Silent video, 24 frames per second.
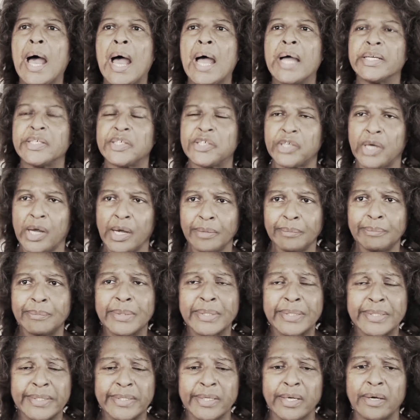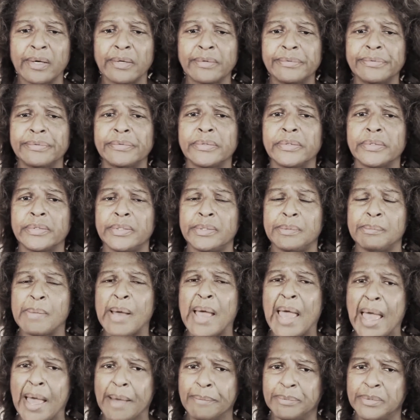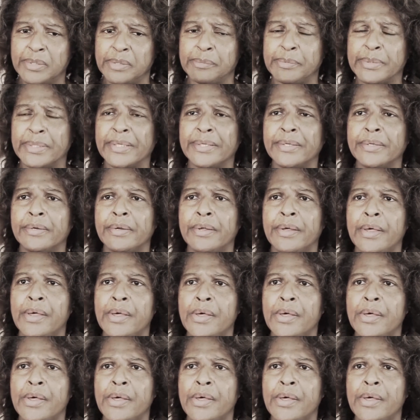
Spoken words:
I shot myself in my abdomen